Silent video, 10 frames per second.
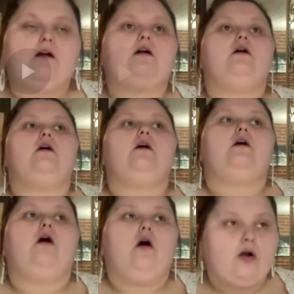We're
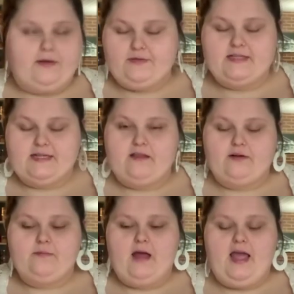all going through this
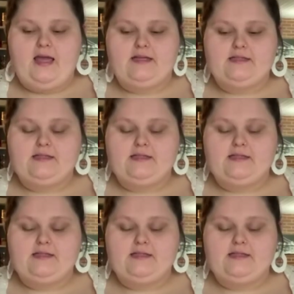together. And